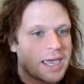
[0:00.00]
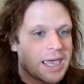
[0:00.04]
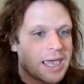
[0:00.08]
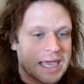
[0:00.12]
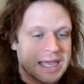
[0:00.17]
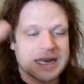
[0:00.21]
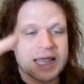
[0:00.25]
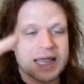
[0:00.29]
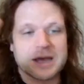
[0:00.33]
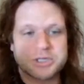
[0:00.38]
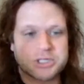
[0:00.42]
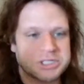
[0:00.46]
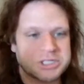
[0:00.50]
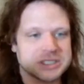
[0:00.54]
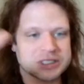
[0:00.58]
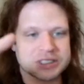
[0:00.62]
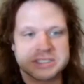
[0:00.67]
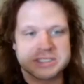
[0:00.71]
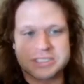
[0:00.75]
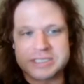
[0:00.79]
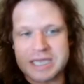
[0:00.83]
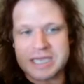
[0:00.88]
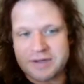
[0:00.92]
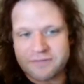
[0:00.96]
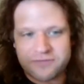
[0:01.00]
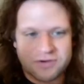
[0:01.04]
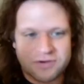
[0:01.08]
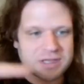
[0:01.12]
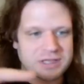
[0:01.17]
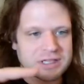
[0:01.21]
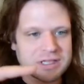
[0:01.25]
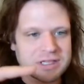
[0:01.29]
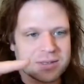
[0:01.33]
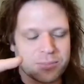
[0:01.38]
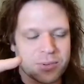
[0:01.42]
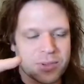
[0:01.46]
And now she is
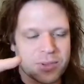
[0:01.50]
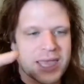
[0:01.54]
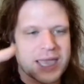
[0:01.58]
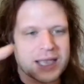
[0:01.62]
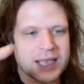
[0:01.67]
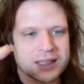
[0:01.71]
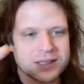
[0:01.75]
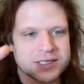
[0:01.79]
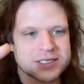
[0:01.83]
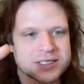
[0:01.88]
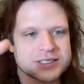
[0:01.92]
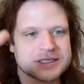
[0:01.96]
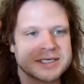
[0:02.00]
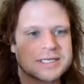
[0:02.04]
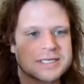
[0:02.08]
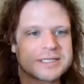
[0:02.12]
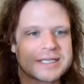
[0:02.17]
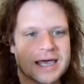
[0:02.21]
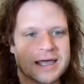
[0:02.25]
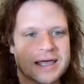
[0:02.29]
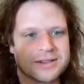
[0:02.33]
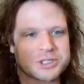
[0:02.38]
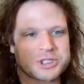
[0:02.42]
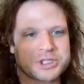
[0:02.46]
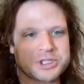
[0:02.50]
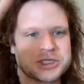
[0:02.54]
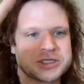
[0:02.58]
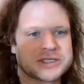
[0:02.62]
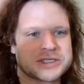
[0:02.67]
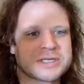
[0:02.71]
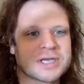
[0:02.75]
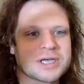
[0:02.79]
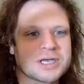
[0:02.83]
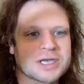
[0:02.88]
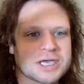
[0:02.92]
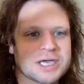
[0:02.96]
definitely blacklisted now that
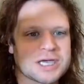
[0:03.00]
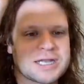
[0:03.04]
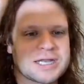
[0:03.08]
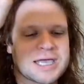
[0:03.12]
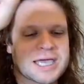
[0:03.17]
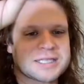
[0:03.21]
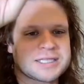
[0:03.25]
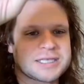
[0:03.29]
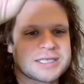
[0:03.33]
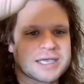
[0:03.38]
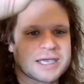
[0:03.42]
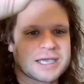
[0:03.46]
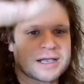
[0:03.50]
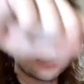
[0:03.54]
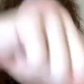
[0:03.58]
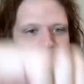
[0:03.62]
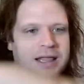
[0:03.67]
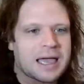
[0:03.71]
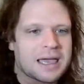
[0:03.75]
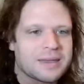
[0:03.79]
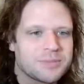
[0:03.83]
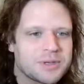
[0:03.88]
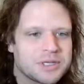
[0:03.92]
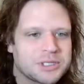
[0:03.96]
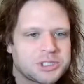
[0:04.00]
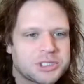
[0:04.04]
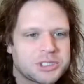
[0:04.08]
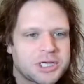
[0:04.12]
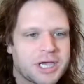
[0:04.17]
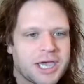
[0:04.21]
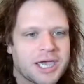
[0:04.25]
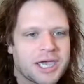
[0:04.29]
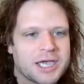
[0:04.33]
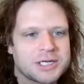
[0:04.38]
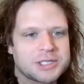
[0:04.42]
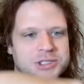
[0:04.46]
she's connecting climate
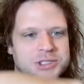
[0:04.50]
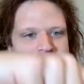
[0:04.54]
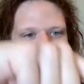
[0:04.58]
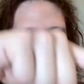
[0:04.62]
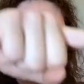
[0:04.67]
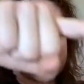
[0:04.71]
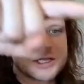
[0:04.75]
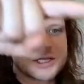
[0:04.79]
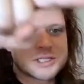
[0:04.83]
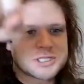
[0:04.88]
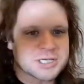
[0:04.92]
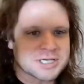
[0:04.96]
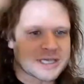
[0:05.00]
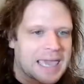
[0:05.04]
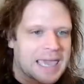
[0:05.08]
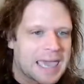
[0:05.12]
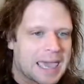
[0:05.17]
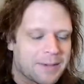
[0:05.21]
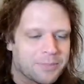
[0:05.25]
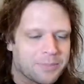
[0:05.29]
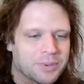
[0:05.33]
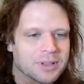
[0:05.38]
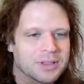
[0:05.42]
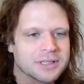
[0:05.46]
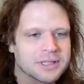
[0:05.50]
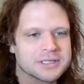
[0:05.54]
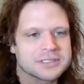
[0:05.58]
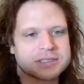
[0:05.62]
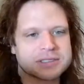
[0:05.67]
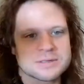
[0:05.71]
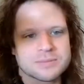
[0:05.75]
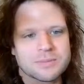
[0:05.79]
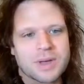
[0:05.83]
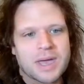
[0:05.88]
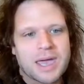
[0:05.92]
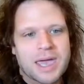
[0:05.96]
change to
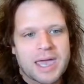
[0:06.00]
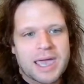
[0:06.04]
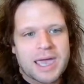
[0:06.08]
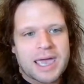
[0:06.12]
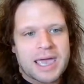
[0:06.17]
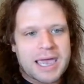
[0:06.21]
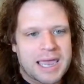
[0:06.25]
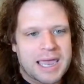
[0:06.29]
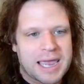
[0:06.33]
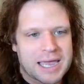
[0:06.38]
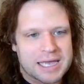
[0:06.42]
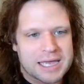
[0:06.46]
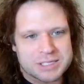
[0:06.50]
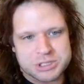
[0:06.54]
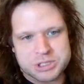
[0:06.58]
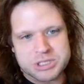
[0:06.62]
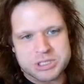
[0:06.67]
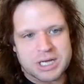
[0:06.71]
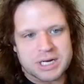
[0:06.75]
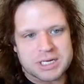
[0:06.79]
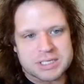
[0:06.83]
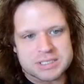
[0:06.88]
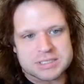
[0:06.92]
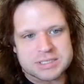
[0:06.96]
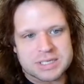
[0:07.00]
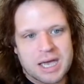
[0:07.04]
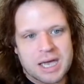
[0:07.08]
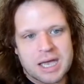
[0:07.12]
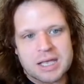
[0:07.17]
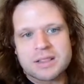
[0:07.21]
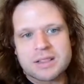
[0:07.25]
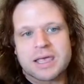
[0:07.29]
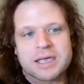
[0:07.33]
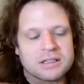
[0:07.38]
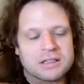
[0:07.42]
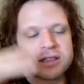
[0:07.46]
capitalism and
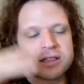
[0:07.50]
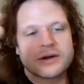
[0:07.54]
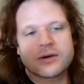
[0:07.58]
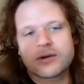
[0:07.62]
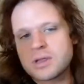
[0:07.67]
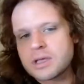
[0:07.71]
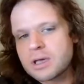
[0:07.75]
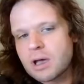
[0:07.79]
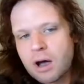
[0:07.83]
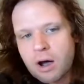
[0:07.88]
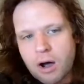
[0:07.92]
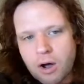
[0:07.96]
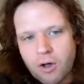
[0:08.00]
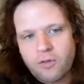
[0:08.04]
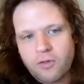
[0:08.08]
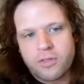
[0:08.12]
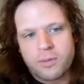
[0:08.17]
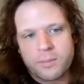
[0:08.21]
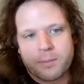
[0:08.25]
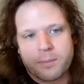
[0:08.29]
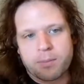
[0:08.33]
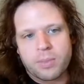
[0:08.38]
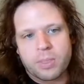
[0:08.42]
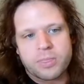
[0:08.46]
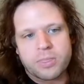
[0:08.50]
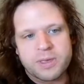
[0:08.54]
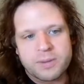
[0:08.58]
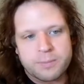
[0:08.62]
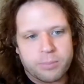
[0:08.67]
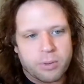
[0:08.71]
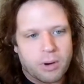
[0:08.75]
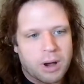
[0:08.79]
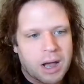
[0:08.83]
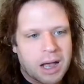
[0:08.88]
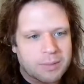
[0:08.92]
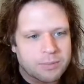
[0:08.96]
genocide. Like, literally all the
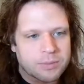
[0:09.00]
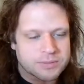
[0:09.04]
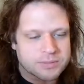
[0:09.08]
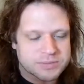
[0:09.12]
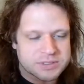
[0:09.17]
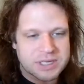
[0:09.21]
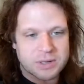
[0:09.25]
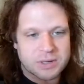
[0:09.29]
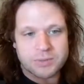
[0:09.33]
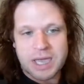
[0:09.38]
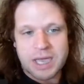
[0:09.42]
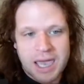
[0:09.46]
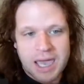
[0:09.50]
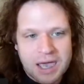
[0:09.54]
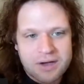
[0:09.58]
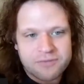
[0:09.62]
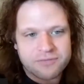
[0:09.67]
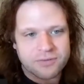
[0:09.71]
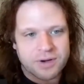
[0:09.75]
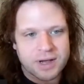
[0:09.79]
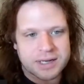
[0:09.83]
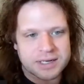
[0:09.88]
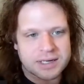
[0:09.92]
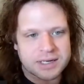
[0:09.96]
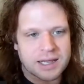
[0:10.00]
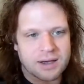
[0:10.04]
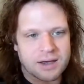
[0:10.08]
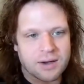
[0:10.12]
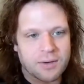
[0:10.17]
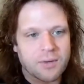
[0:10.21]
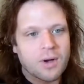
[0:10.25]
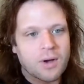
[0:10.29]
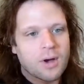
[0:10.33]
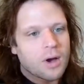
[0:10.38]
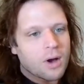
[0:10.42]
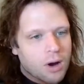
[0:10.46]
problems that we have right
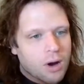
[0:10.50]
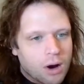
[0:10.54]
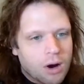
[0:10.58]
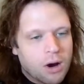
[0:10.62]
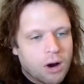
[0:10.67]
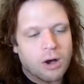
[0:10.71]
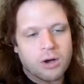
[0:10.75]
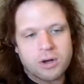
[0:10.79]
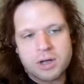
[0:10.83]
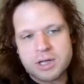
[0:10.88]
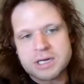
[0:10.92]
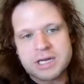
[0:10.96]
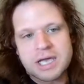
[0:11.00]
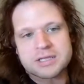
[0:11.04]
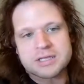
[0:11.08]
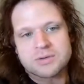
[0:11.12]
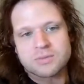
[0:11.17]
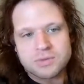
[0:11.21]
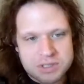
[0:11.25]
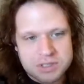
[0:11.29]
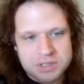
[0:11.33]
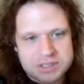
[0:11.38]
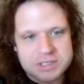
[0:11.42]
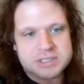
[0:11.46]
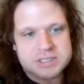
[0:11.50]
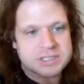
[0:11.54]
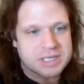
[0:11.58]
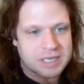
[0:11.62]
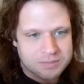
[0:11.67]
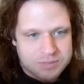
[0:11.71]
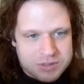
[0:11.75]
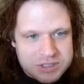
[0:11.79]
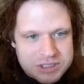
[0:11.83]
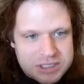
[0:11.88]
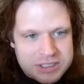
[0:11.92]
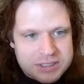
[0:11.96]
now are all connected within the
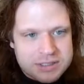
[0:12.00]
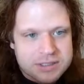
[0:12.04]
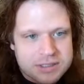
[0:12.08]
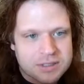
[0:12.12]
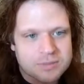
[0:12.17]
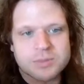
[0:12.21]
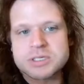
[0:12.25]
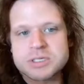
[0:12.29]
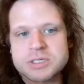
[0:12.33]
same system.